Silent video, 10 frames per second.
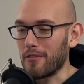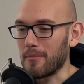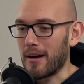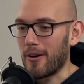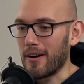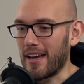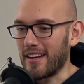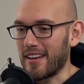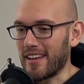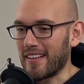about
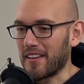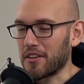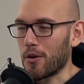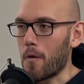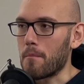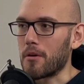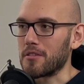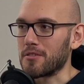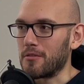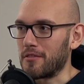editing like your own
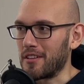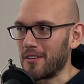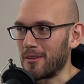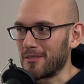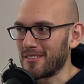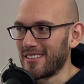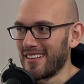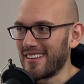personal videos.